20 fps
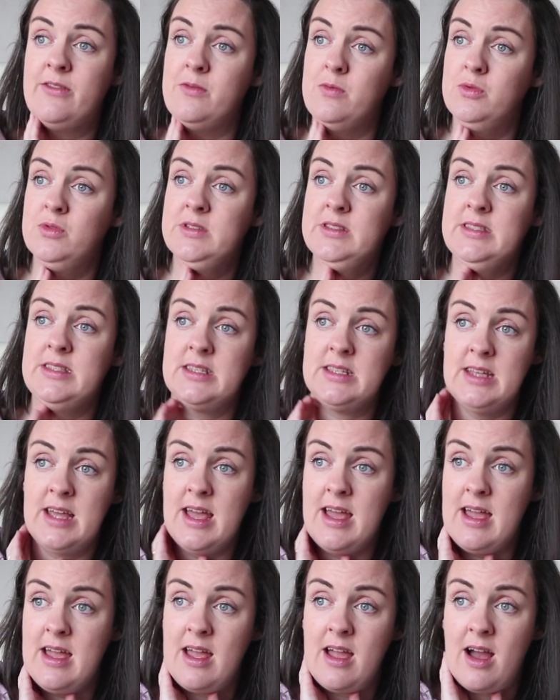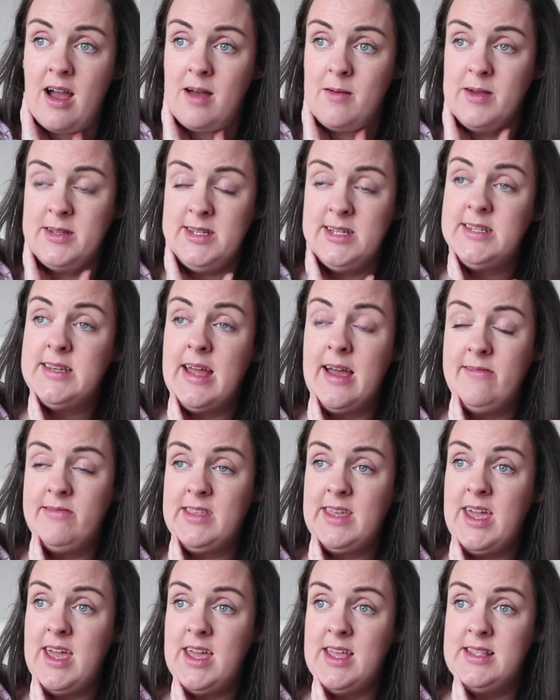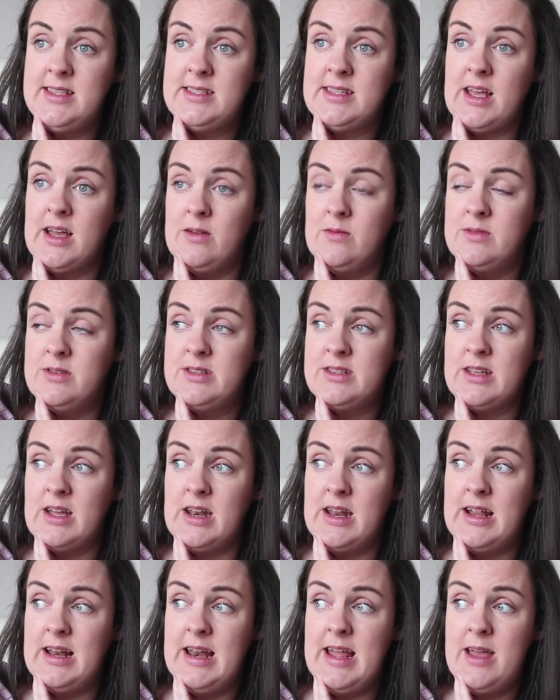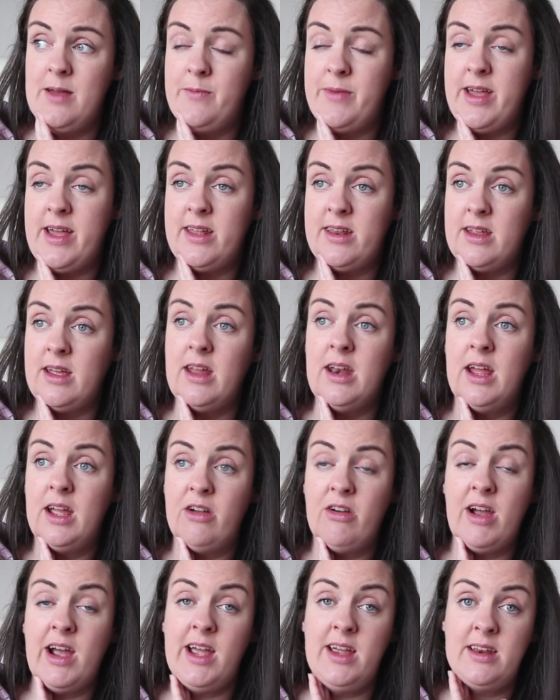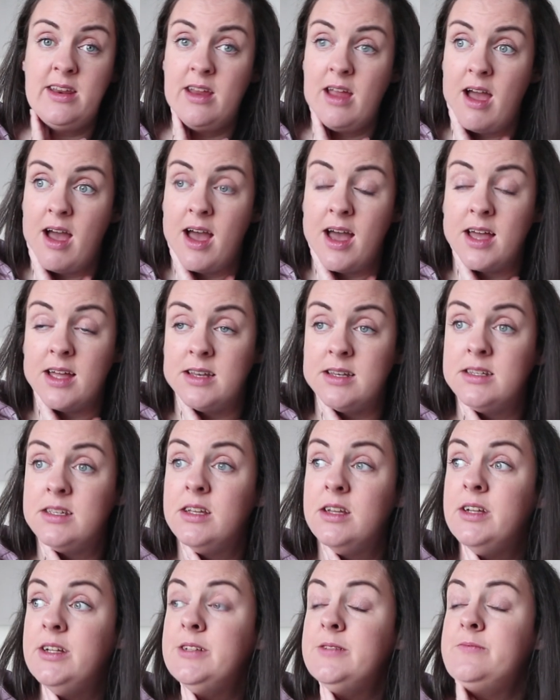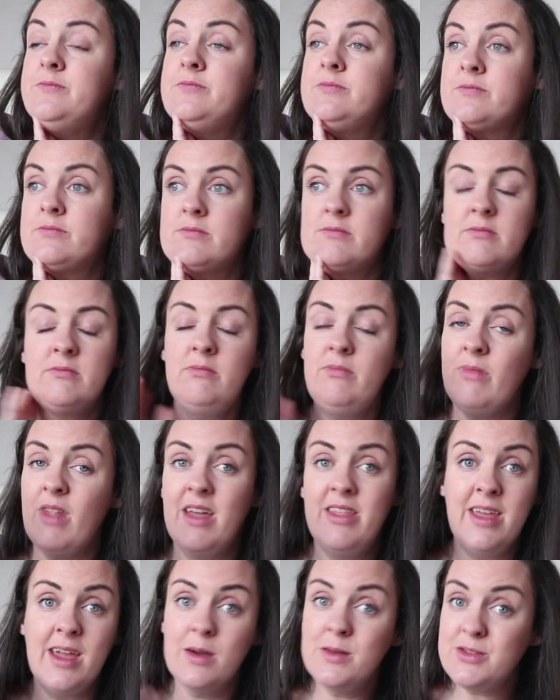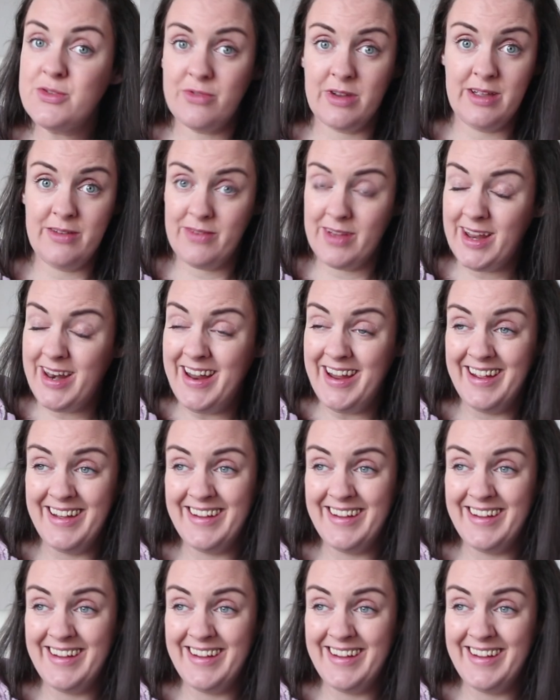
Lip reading: for most of the day. I didn't have the kids. I lay in bed and I cried, and I think I was grieving.